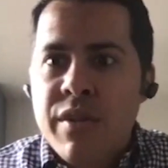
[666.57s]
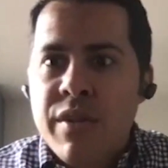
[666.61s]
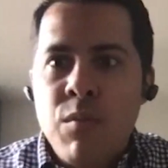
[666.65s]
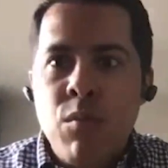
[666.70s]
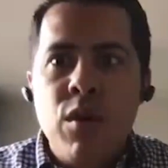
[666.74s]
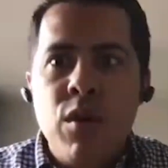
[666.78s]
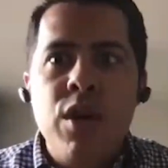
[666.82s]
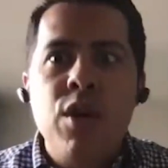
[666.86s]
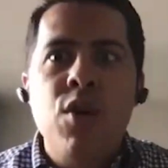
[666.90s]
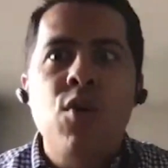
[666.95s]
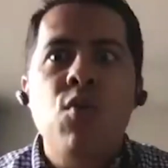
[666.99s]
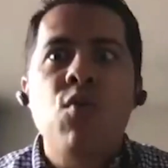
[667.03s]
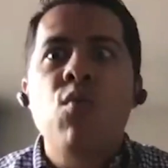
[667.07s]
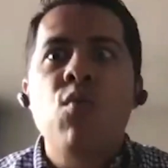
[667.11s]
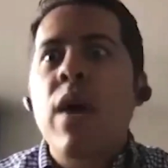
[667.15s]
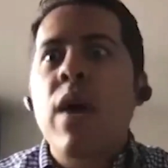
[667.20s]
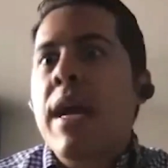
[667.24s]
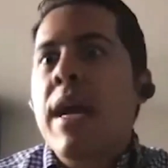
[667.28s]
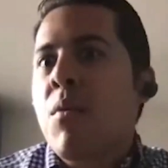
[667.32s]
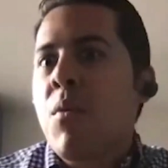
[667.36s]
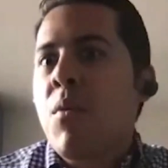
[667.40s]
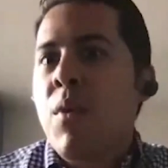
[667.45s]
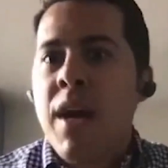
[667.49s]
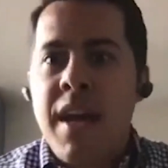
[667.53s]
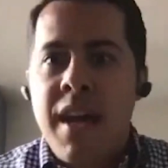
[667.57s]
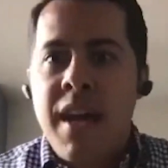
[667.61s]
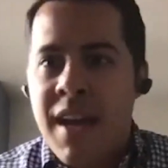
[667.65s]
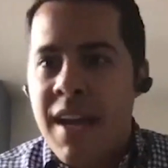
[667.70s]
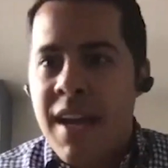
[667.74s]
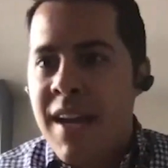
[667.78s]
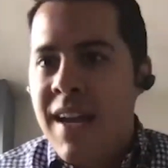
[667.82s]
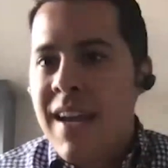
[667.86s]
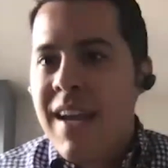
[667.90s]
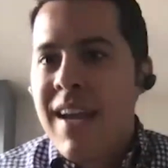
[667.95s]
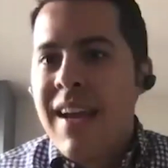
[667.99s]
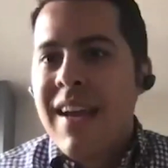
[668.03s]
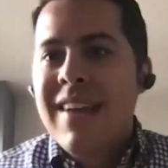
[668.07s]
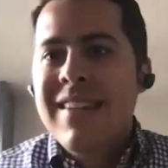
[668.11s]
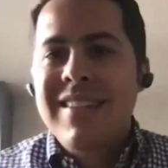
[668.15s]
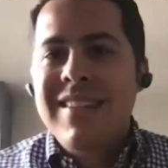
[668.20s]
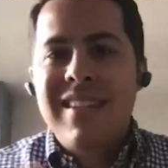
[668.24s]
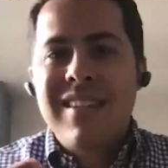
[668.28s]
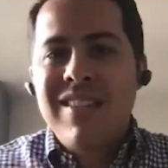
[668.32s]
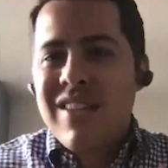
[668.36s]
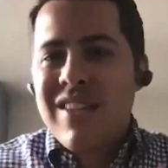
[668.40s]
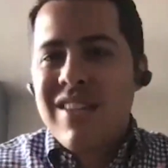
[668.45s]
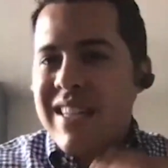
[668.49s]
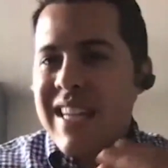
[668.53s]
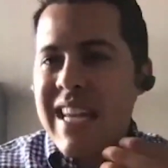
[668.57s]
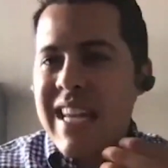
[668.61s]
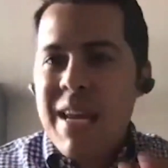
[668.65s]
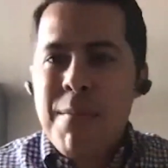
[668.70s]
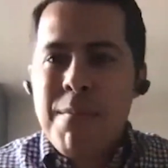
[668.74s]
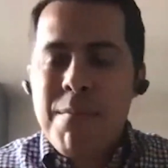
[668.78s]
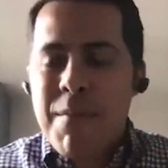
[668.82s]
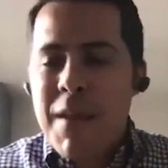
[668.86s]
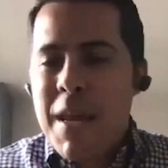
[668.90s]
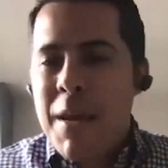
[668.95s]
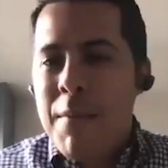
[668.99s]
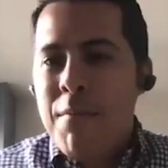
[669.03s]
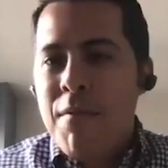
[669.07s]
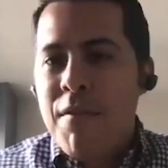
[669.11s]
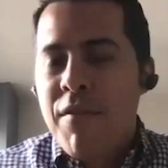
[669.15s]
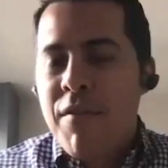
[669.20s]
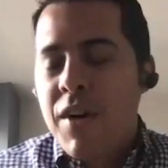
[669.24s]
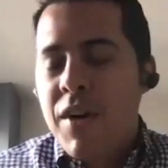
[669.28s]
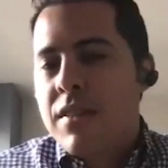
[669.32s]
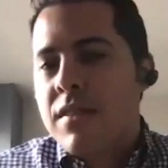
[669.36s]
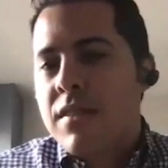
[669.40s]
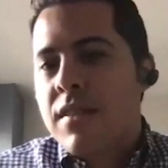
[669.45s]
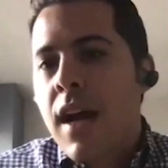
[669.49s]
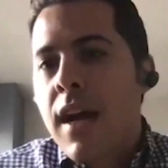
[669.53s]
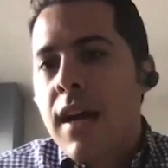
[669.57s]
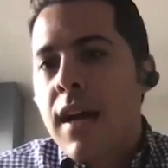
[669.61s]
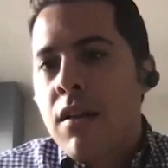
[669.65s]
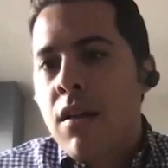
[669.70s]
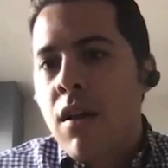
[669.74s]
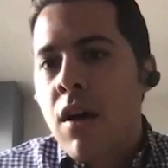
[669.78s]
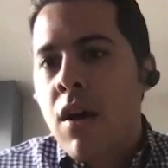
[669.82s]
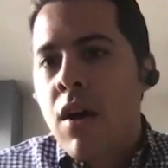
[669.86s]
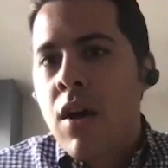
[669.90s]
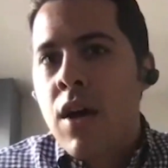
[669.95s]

And what a great way to just keep a fun dialogue.